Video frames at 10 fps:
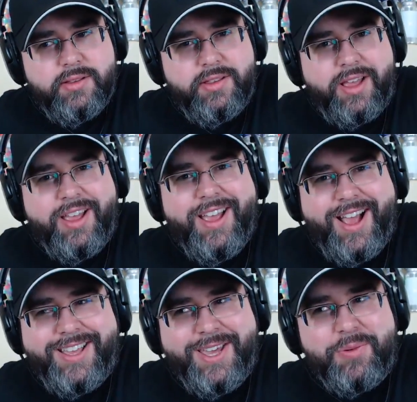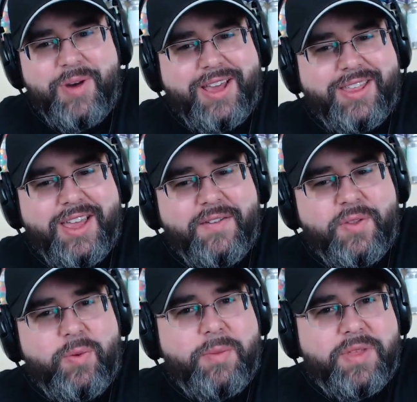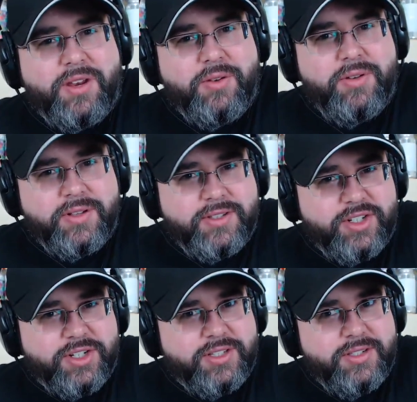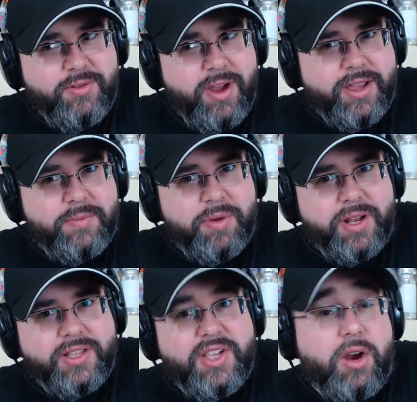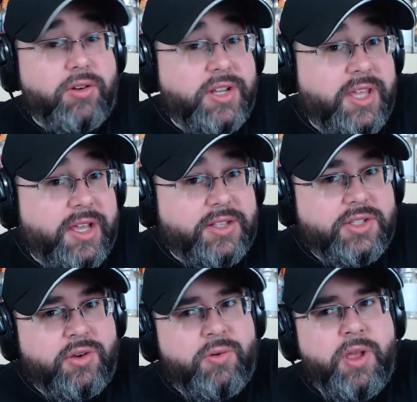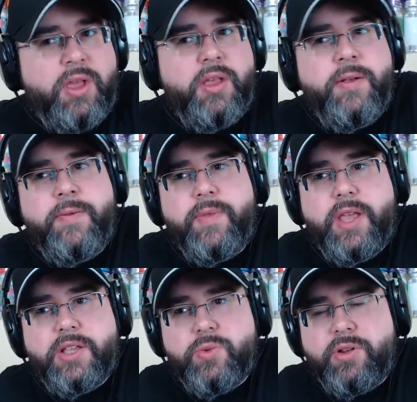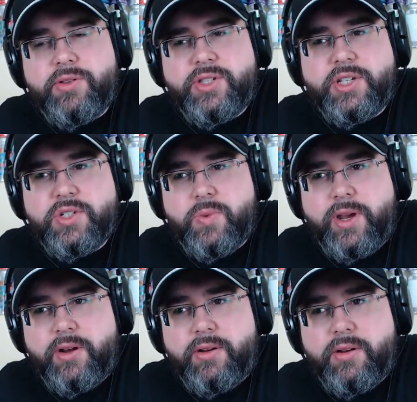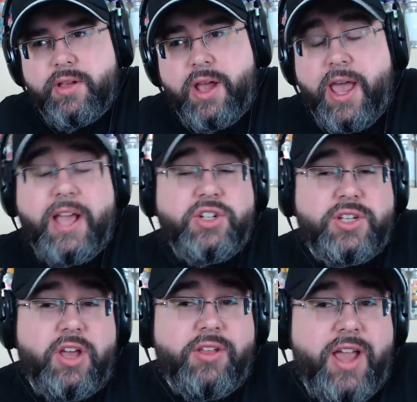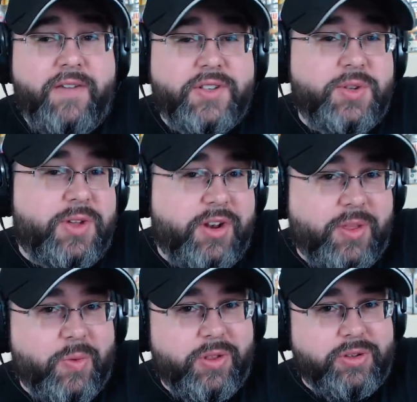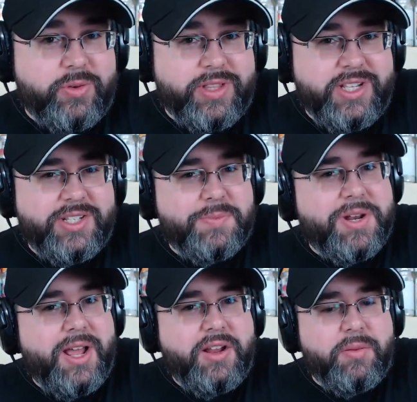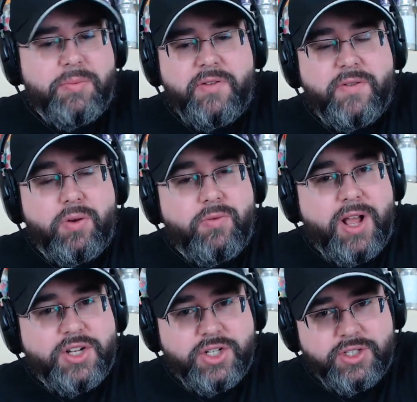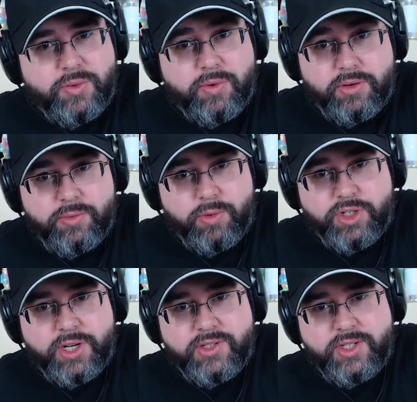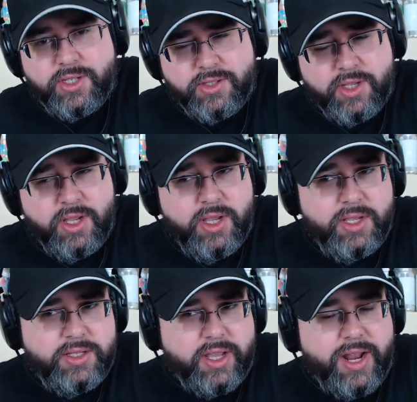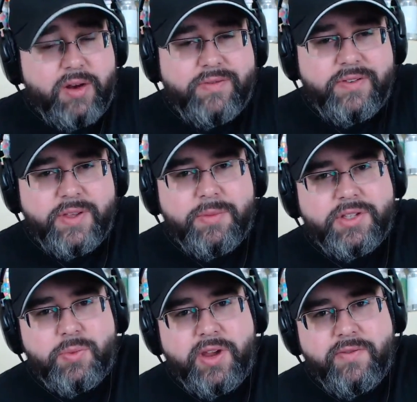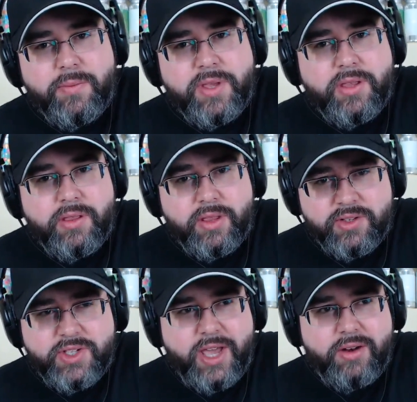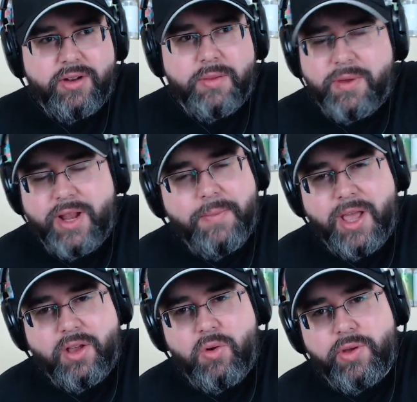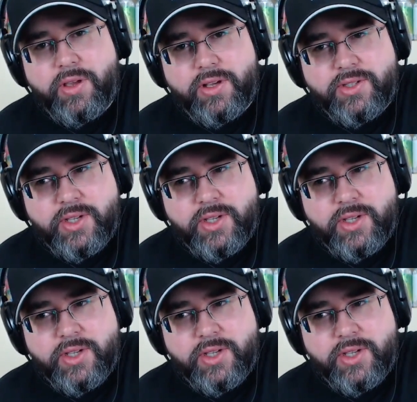I get why they have the rep they do because the shit's great, but it's hard to get." So it's one of those things where uh, actually other half is doing another one of those releases, but not here in Buffalo and Rochester, where, where Genesee is. It's like an hour and 15 minutes away from me this Saturday, but I'm not right. going because